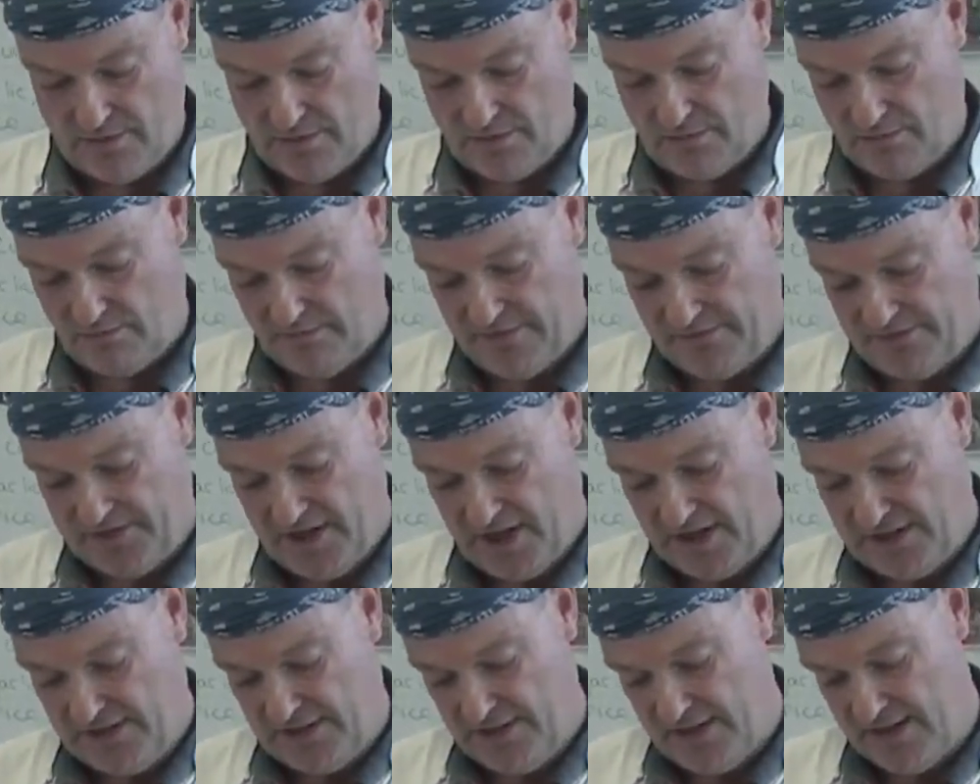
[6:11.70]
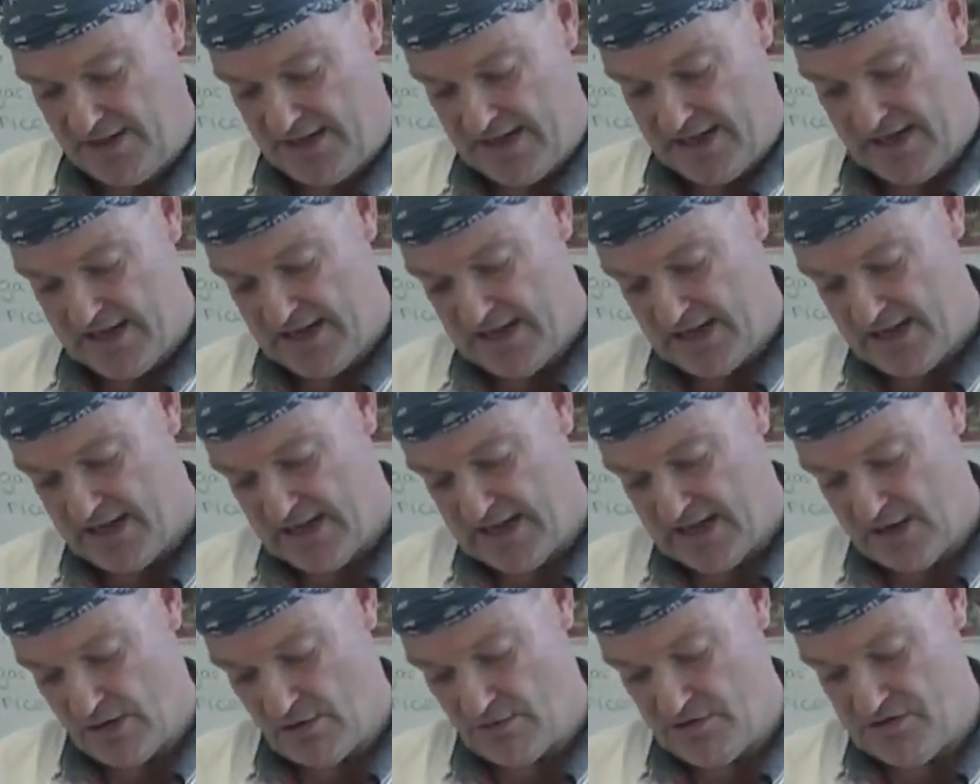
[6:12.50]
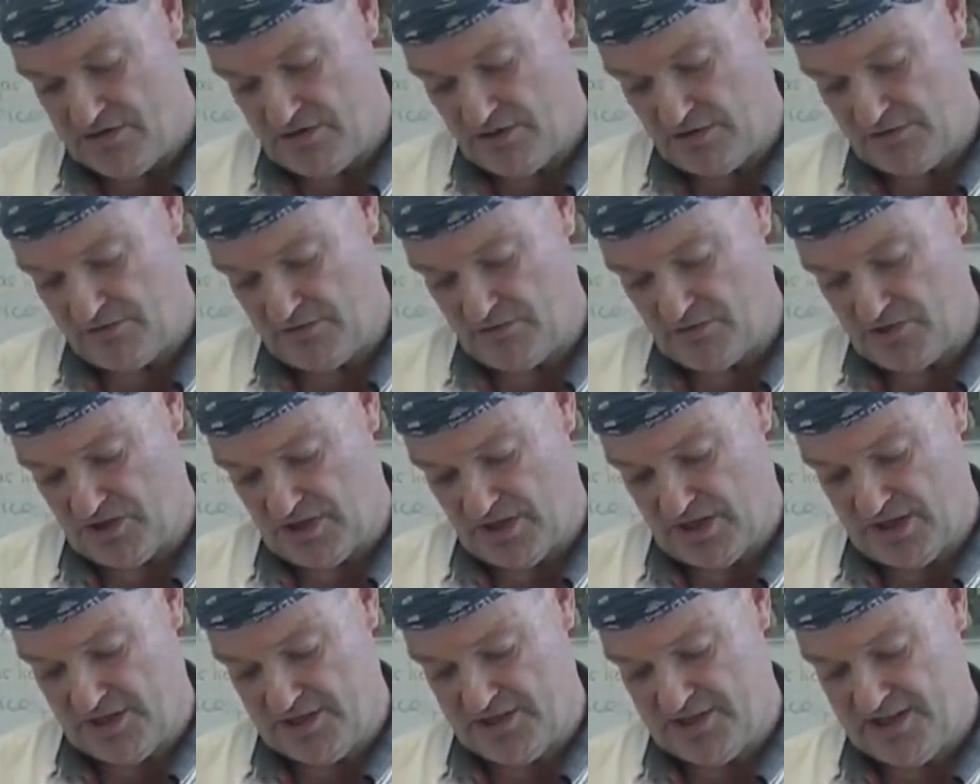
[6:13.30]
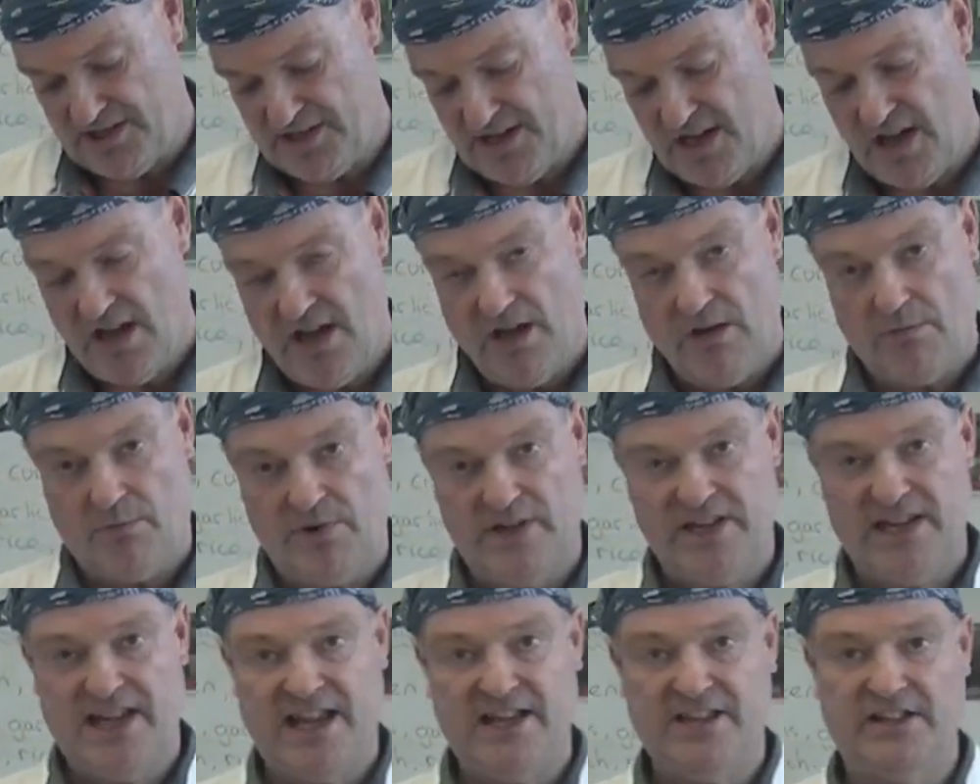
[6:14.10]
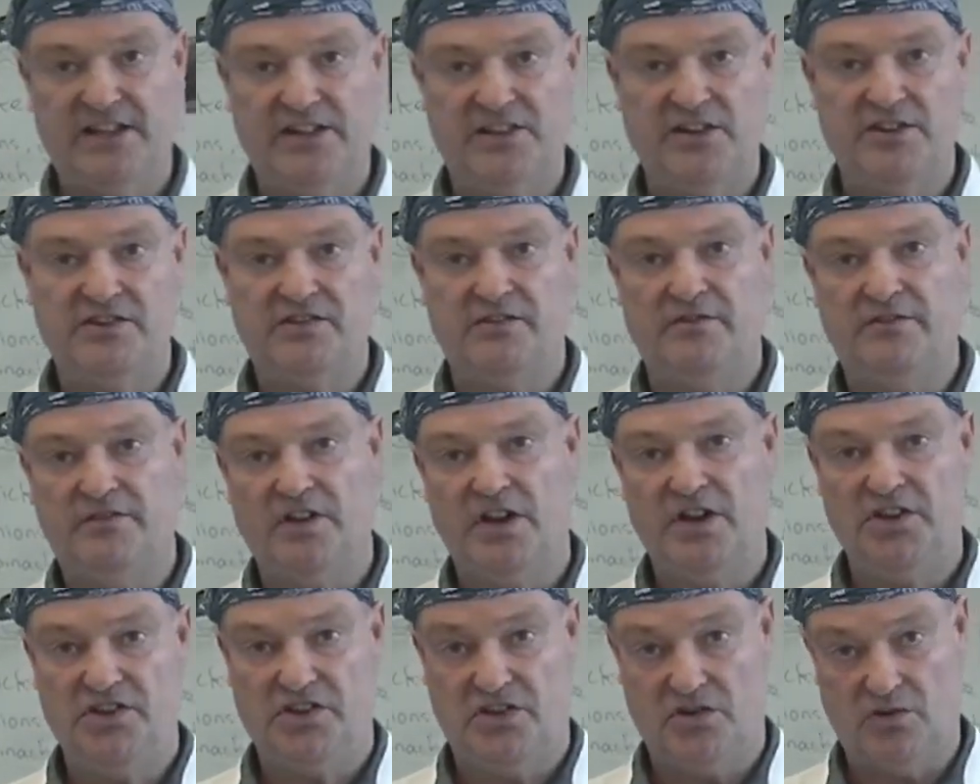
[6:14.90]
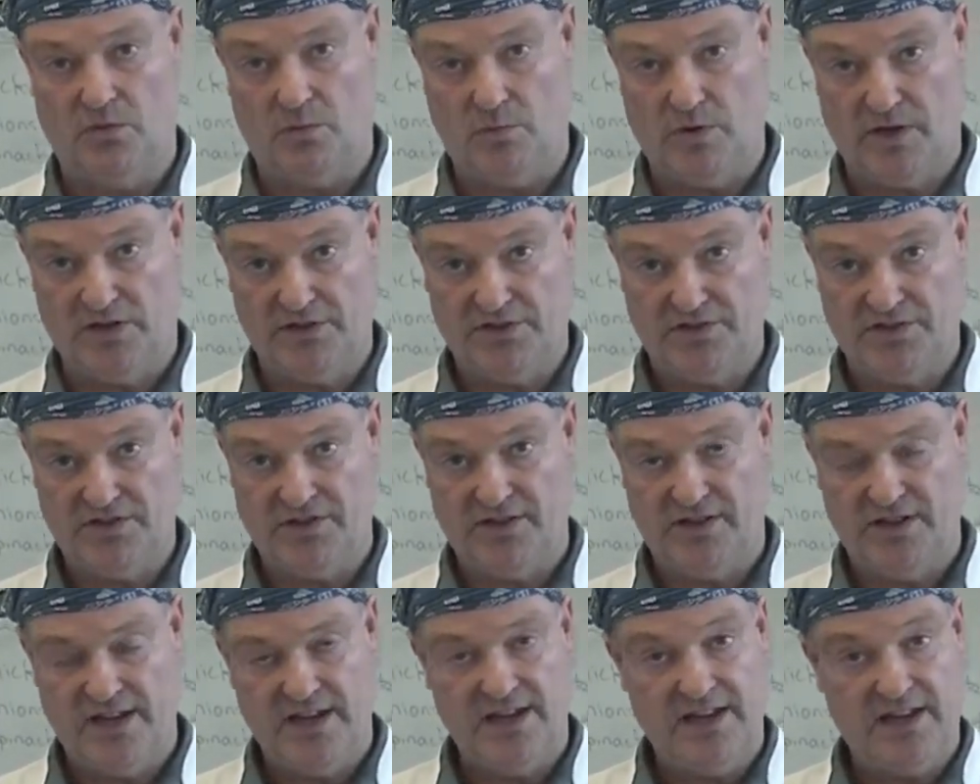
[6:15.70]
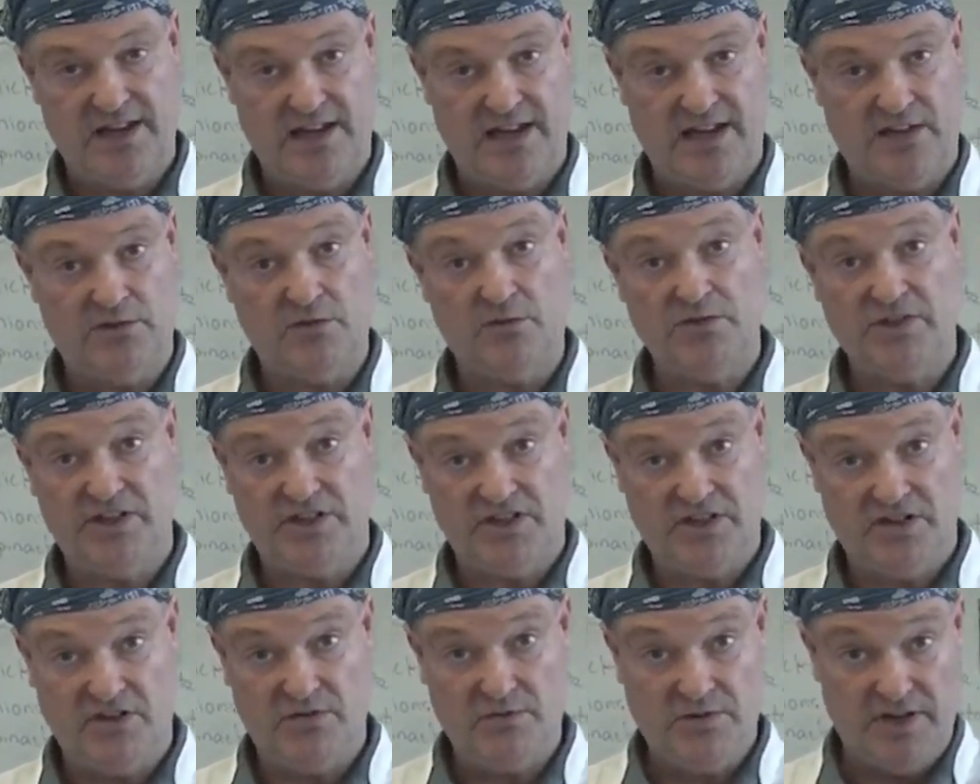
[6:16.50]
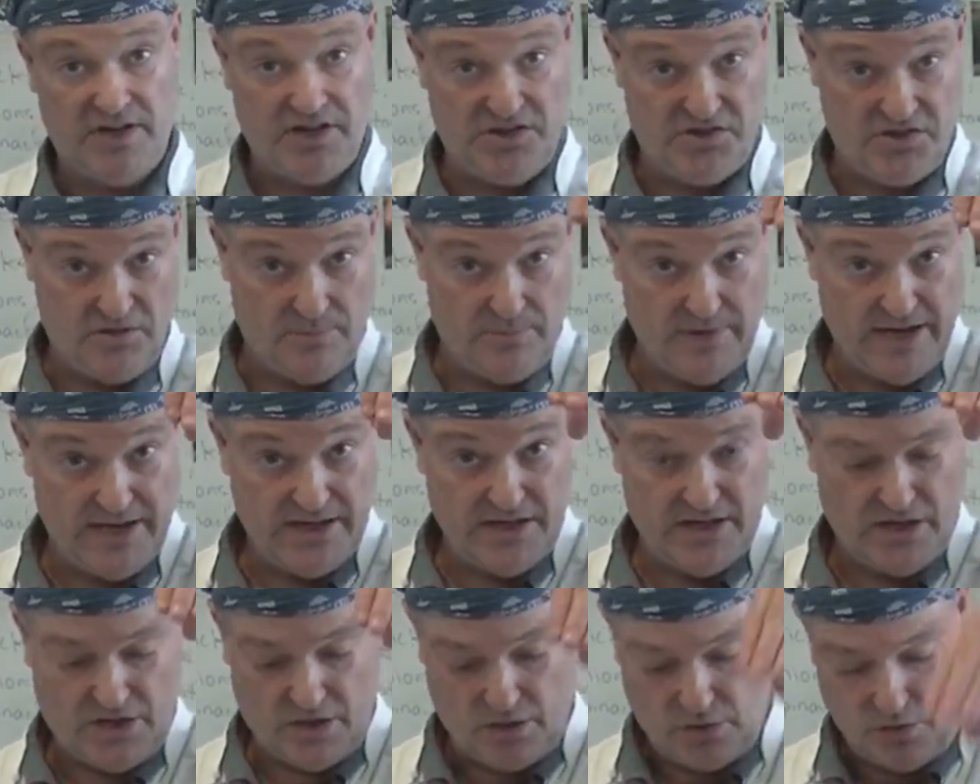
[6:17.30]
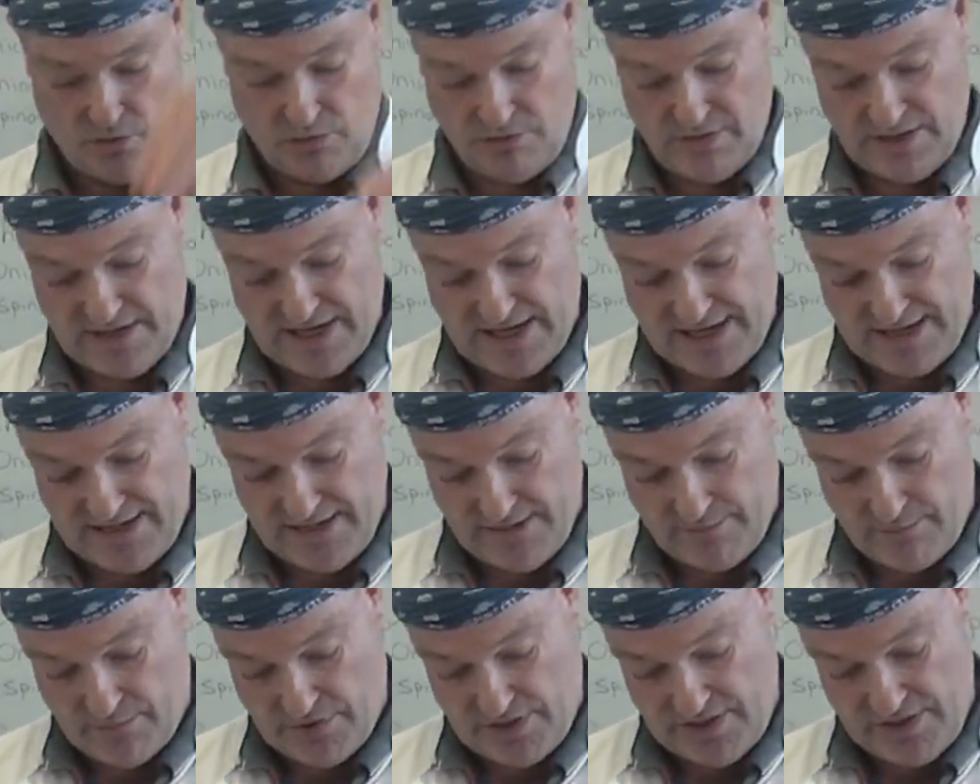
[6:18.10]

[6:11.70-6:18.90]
we've done our horizontal slices. We're now going to do some vertical ones, and all you do is you make claw again.